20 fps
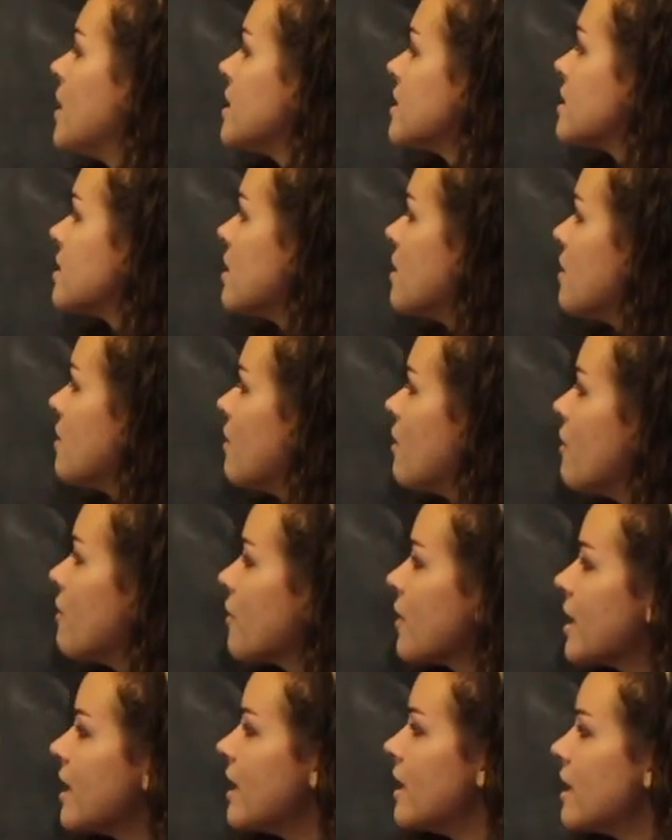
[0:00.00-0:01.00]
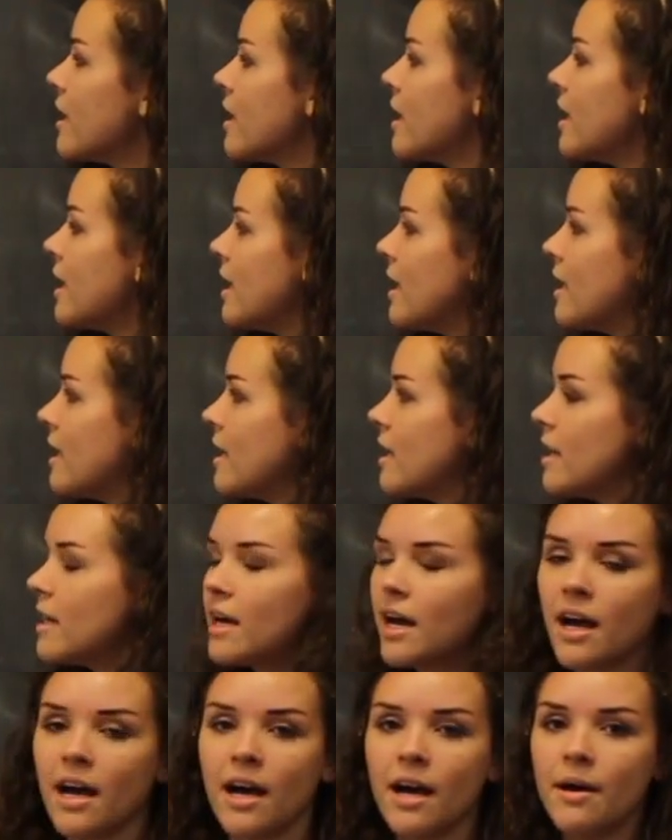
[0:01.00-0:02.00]
So over here in
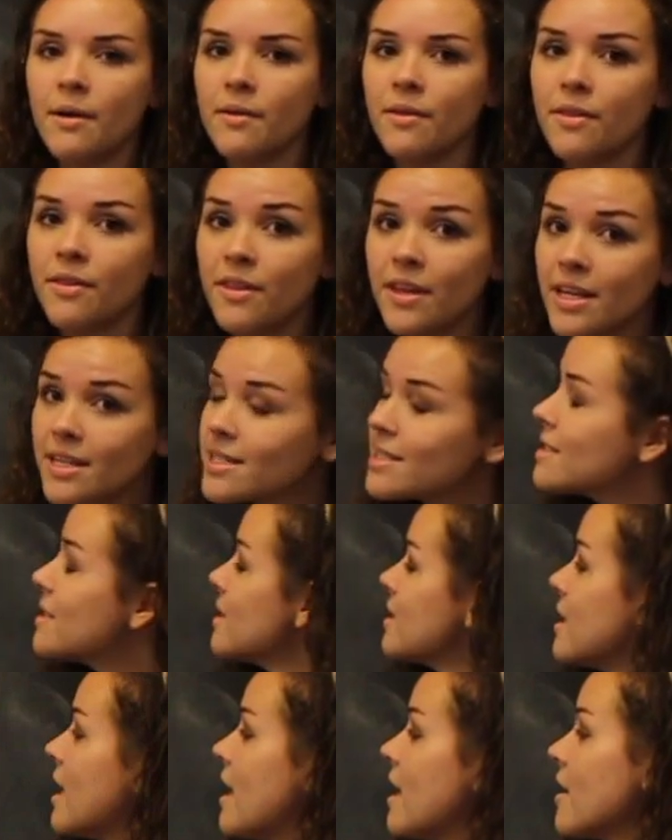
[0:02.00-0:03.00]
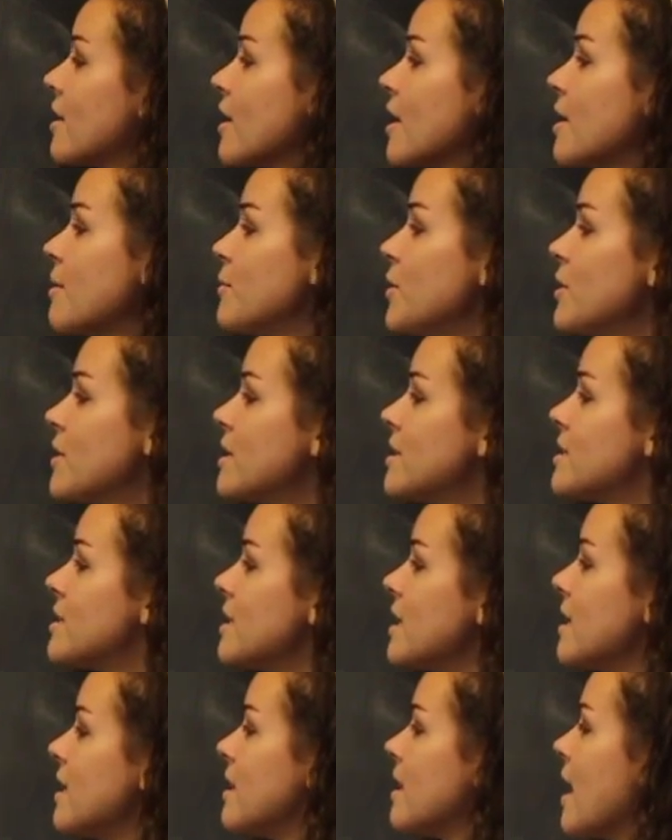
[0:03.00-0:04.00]
this diagram, you can
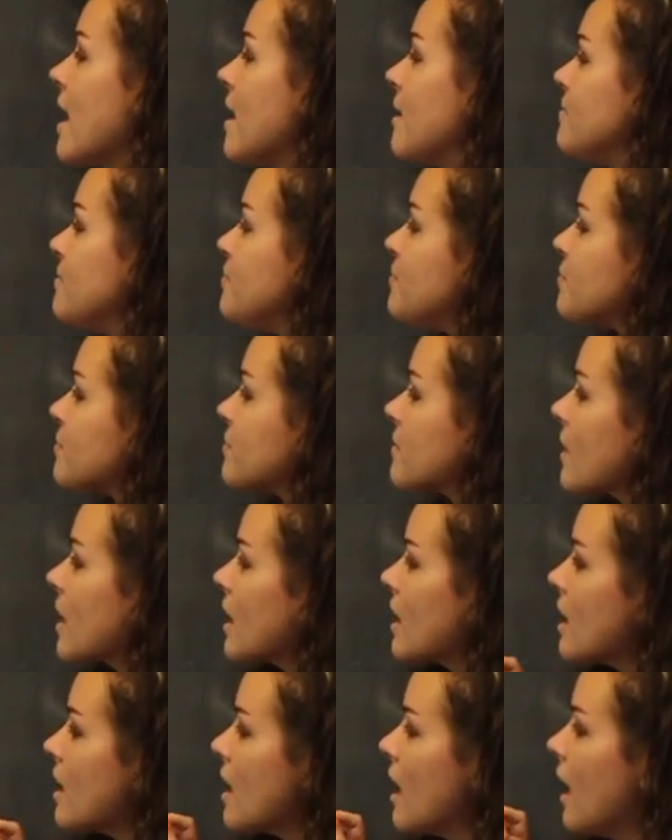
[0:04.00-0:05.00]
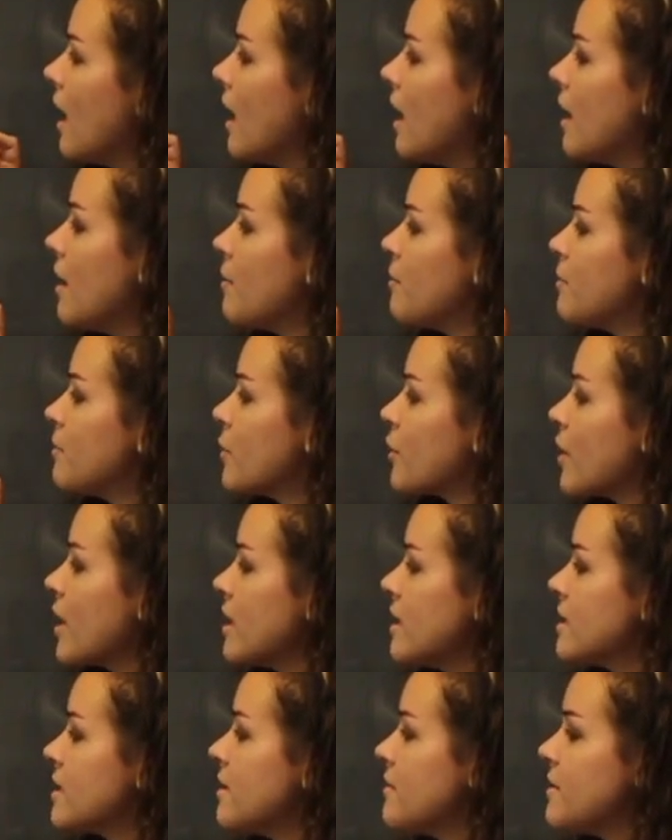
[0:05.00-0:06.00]
see that
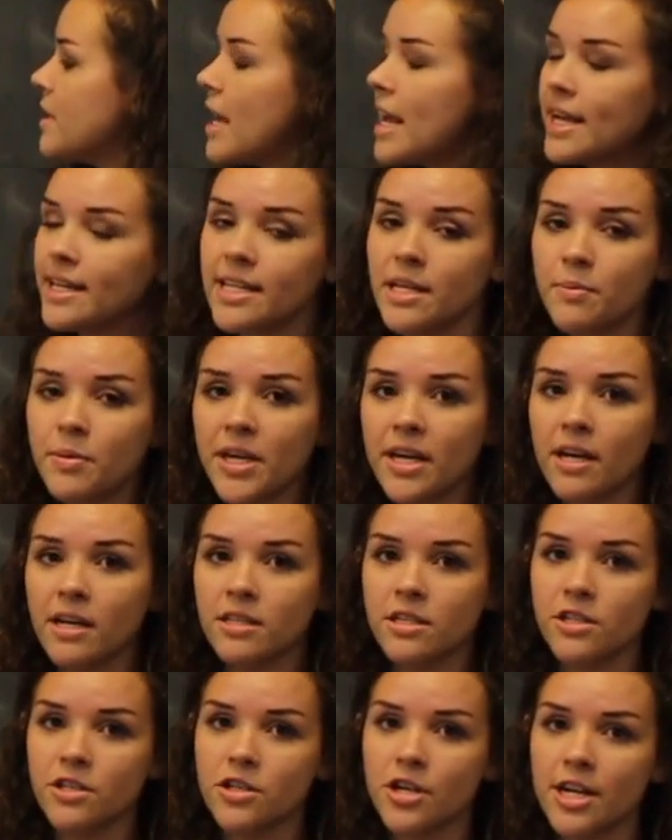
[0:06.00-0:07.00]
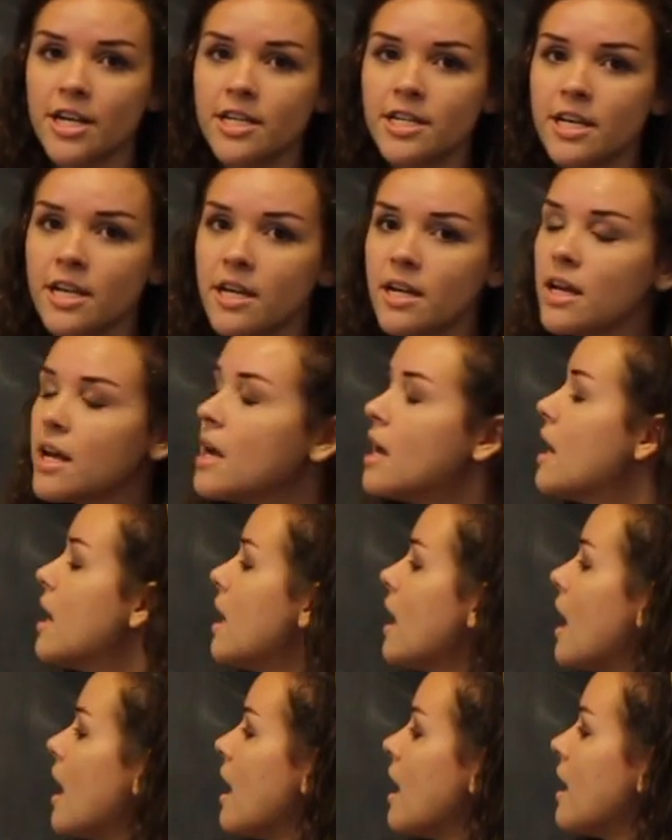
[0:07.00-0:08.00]
relative to ATP concentration,
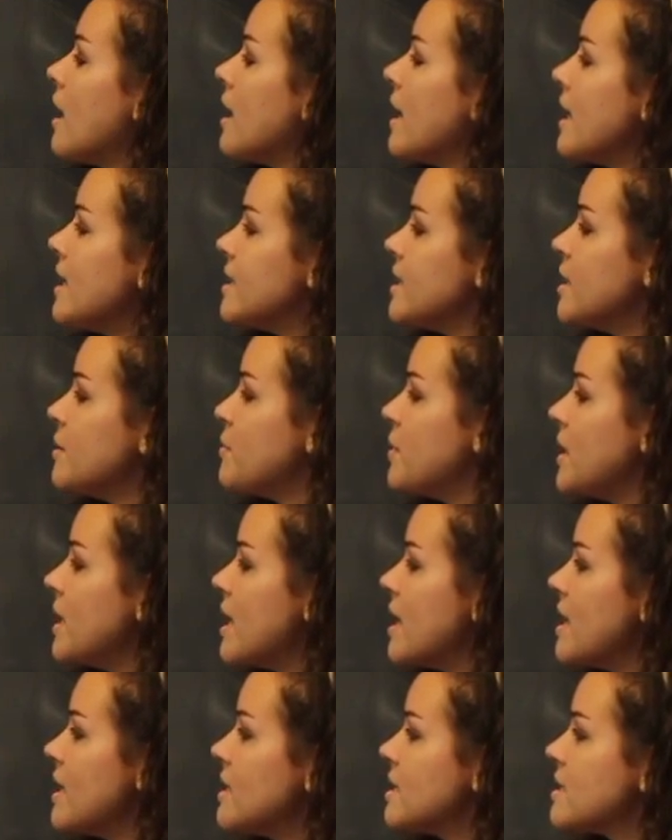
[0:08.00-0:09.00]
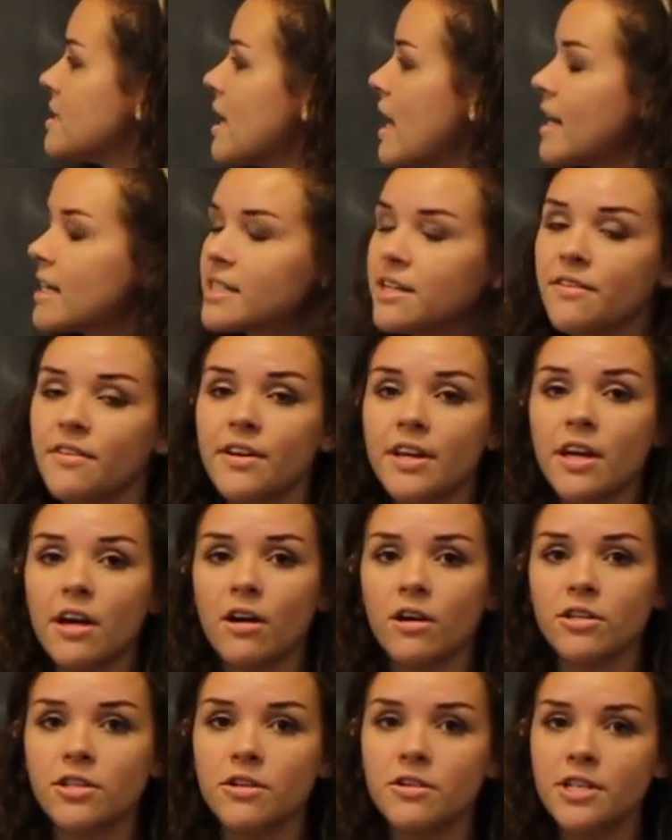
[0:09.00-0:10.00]
ATPase activity
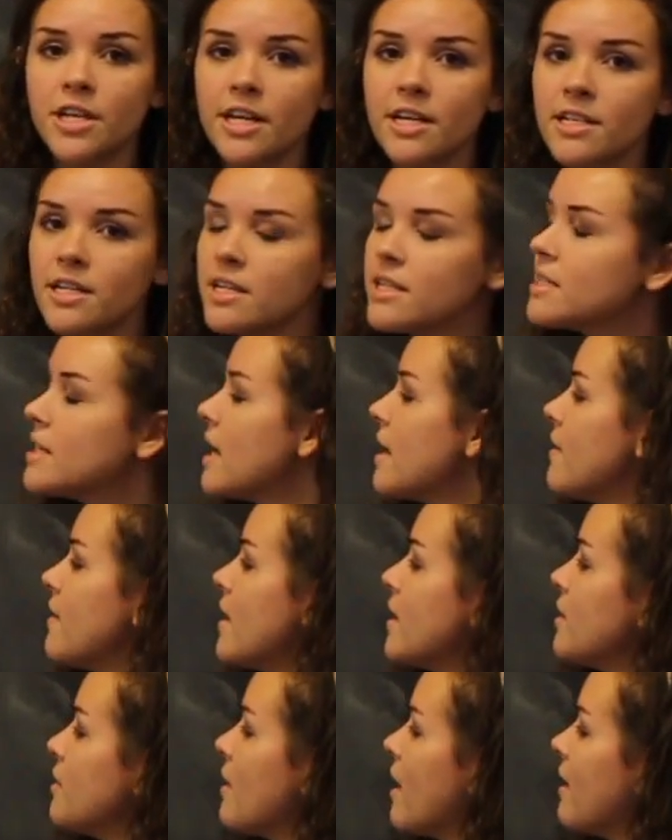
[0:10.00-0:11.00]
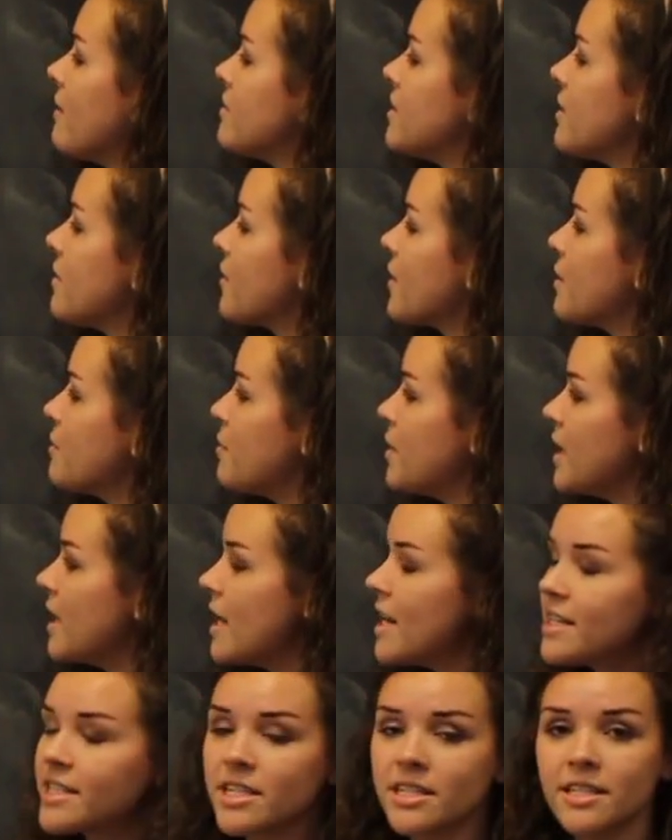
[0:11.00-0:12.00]
also changes, and then you have different
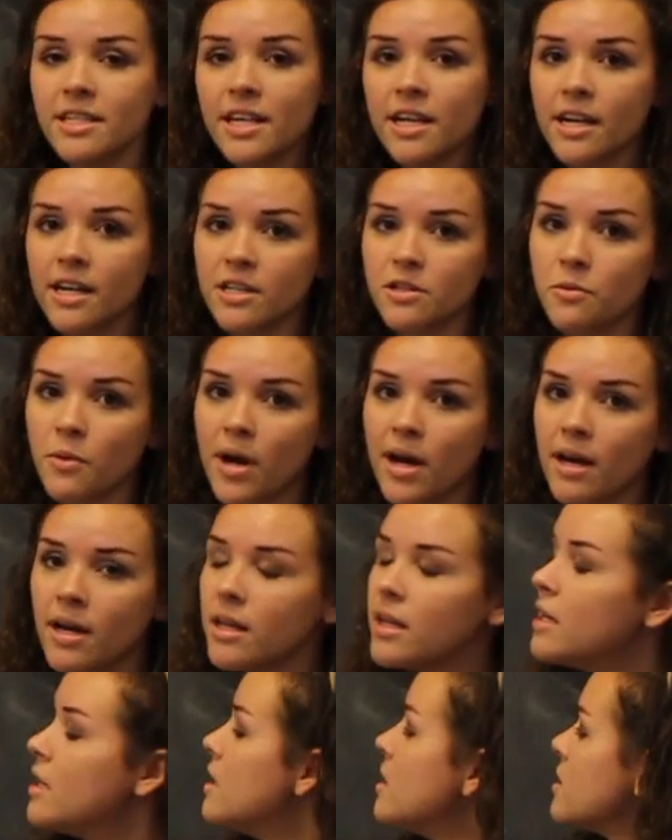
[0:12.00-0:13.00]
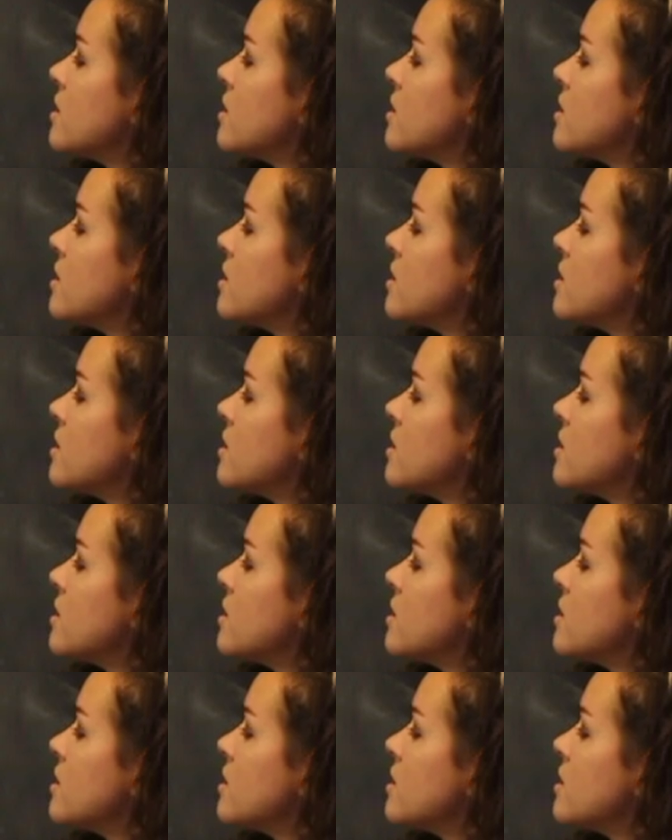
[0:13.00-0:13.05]
pHs here as well.